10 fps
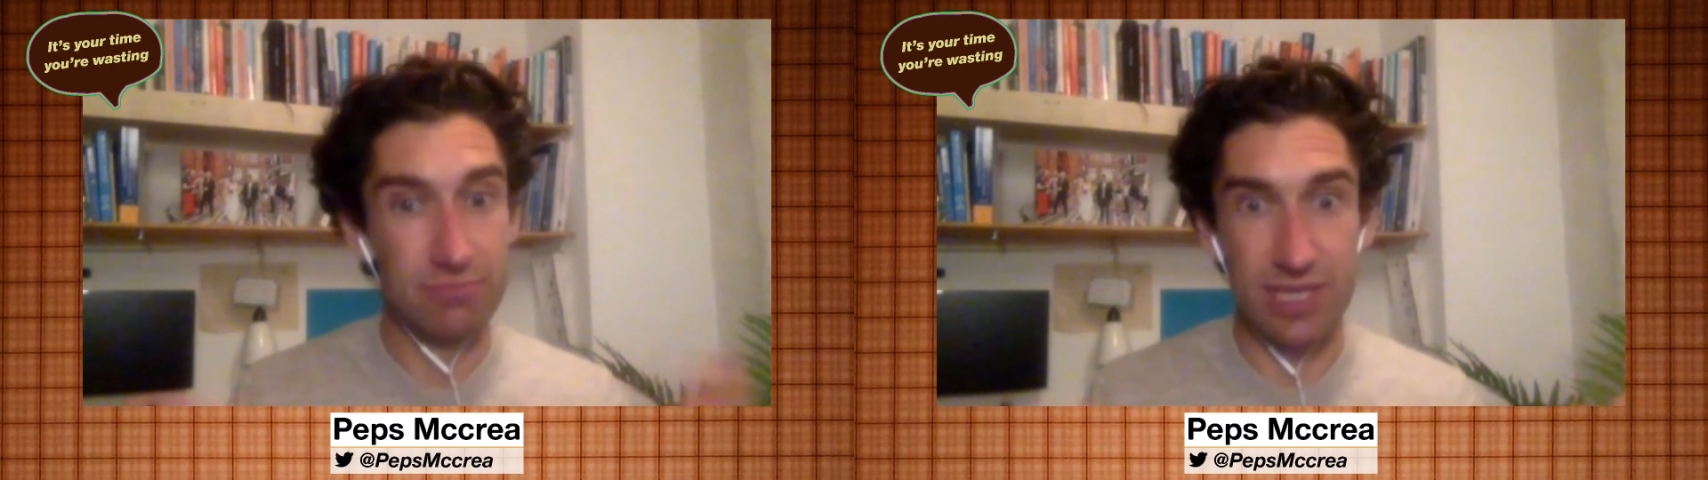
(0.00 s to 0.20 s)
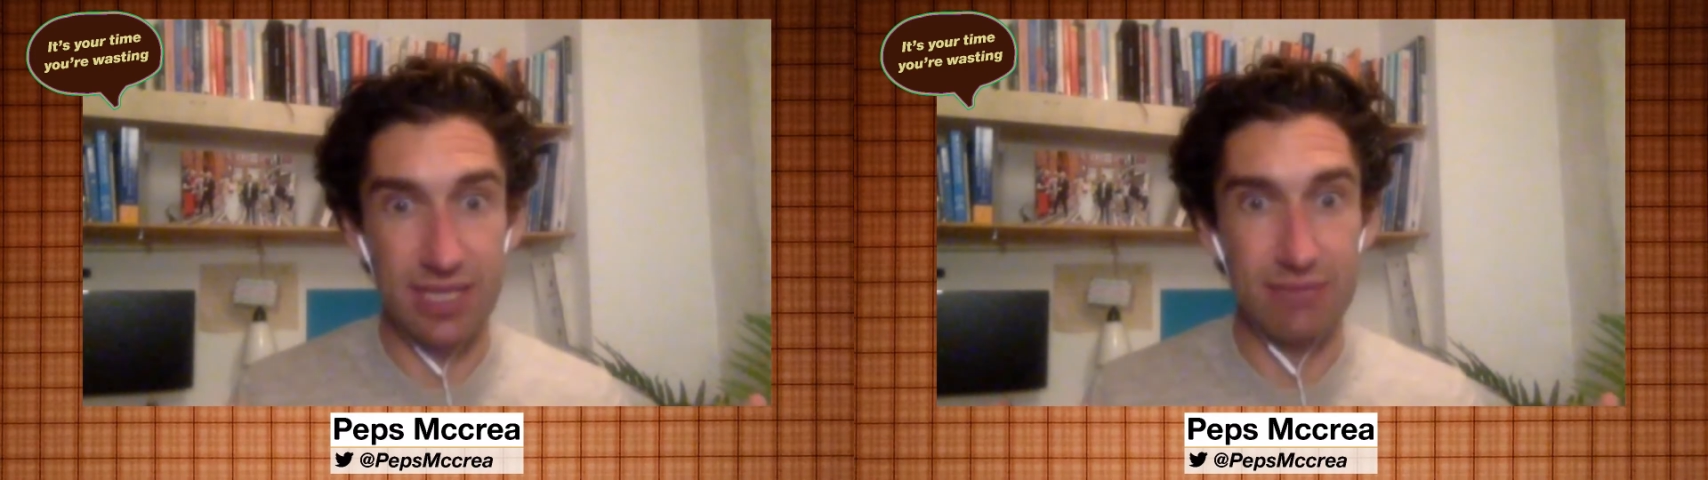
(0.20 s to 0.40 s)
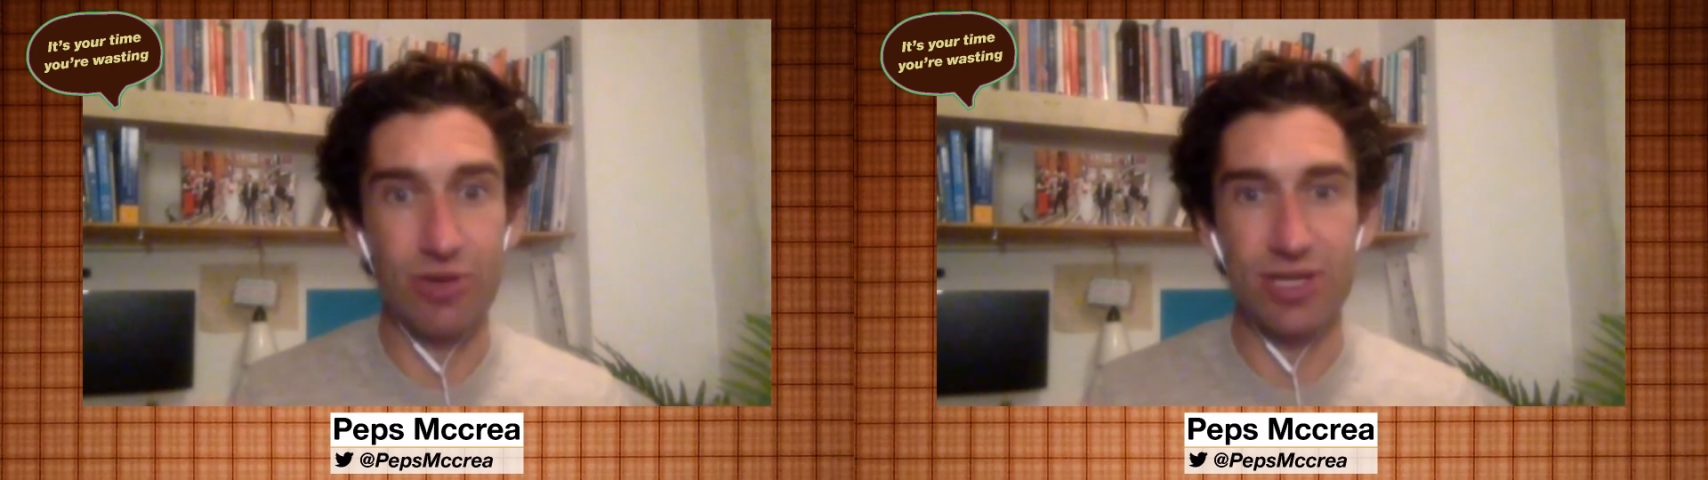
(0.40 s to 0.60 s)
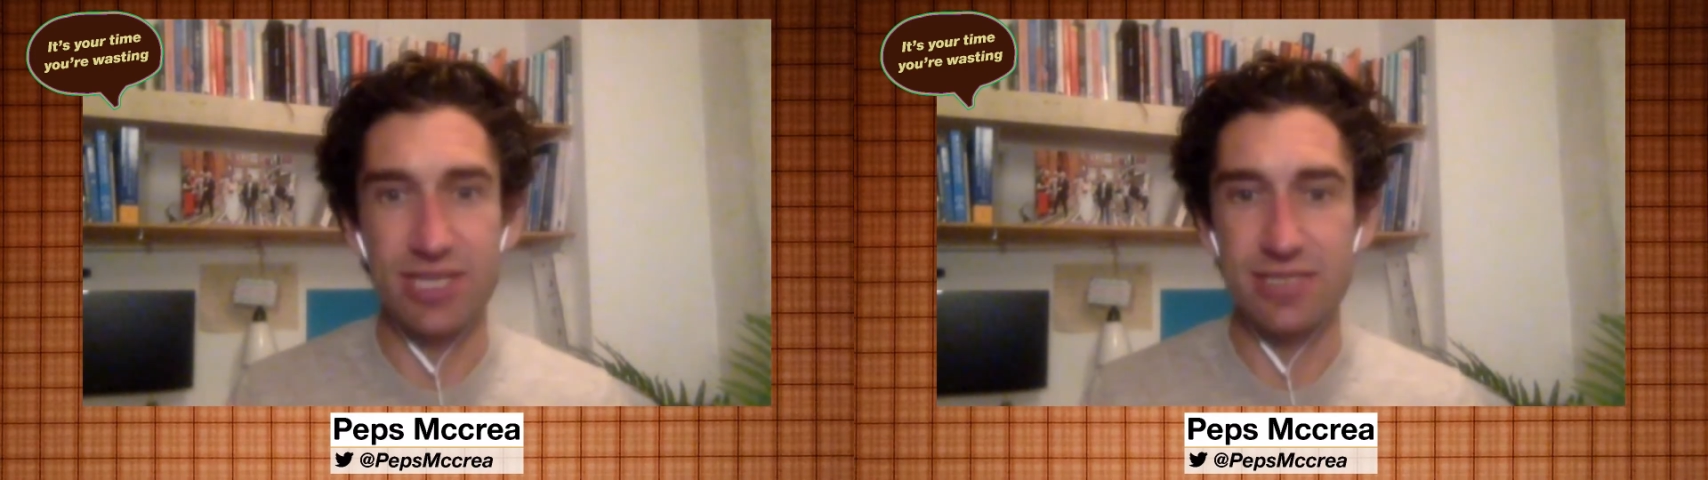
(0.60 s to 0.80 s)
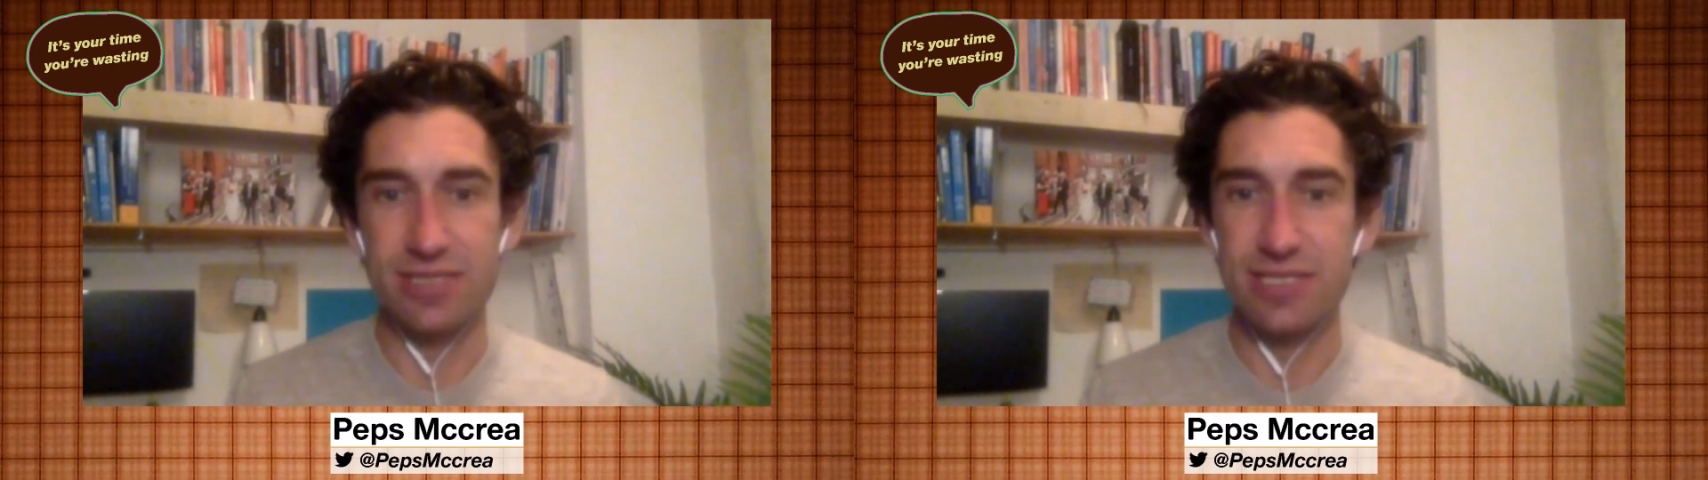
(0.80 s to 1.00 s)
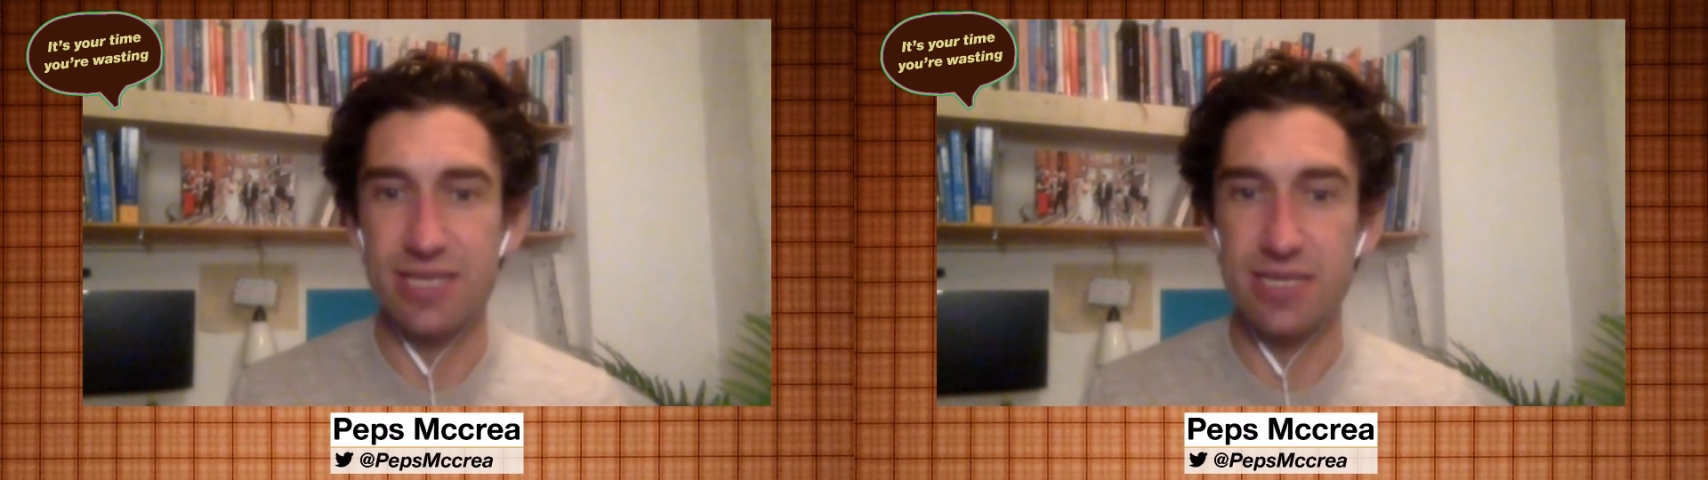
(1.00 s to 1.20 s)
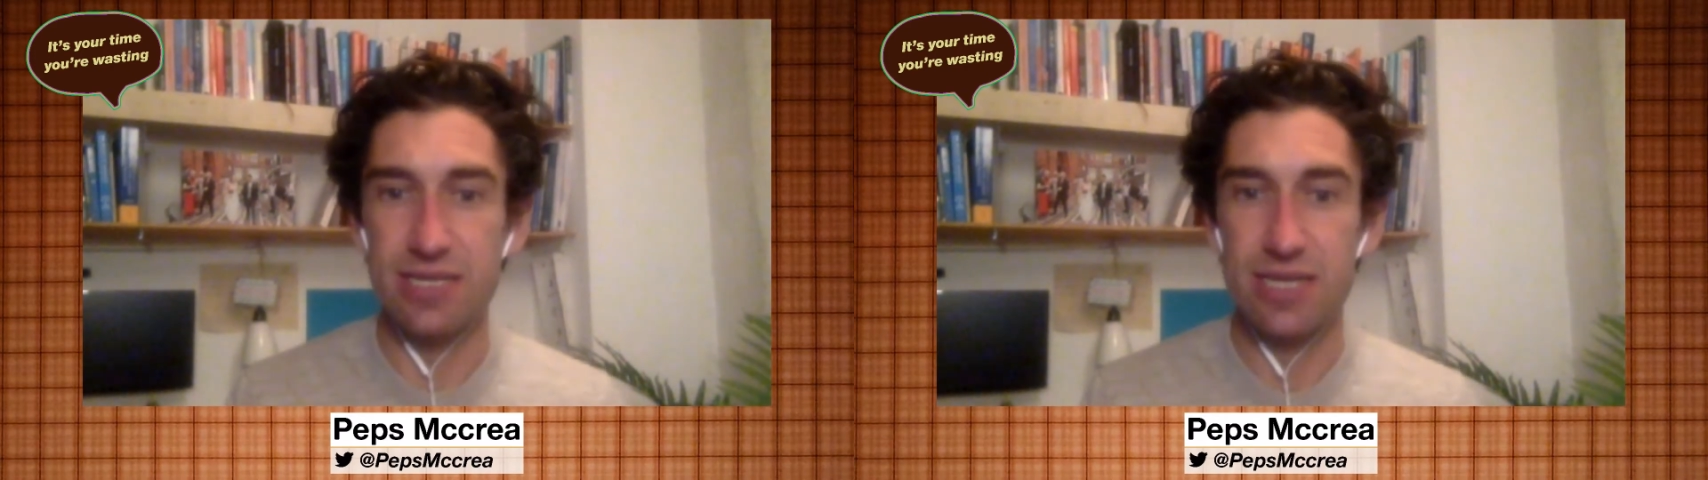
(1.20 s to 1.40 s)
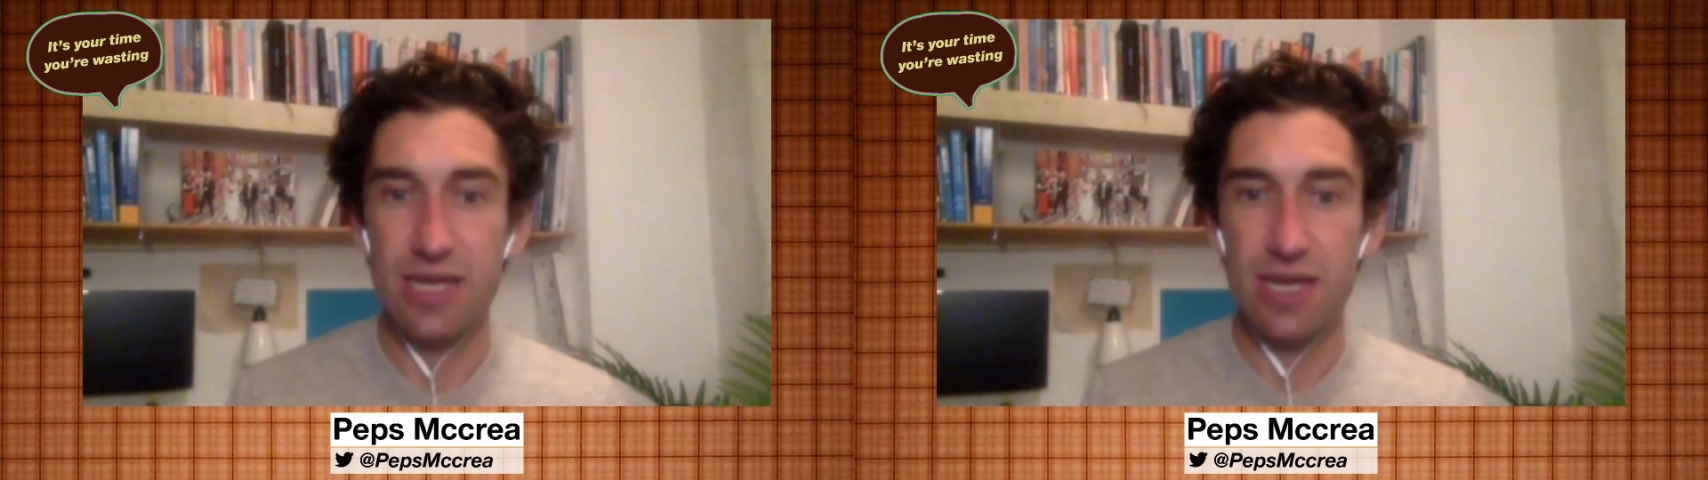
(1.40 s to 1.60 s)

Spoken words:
again, what it says in the tin.